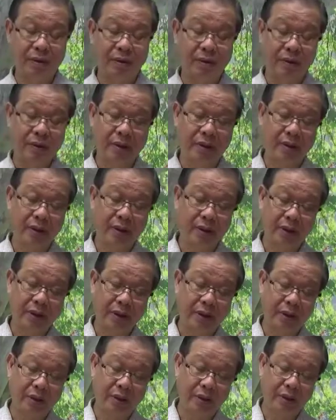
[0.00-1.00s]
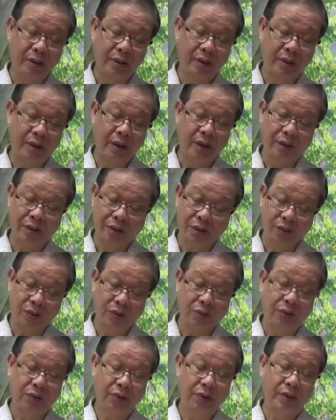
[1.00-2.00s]
there are at least
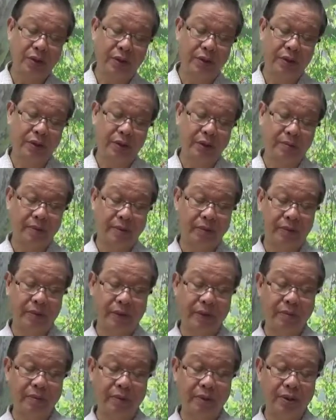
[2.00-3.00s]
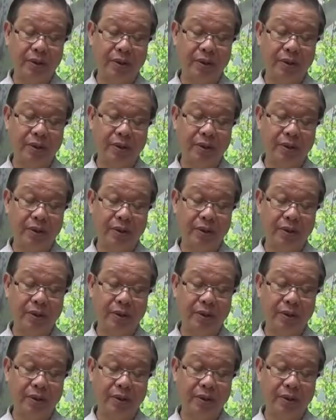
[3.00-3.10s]
two suttas named after him.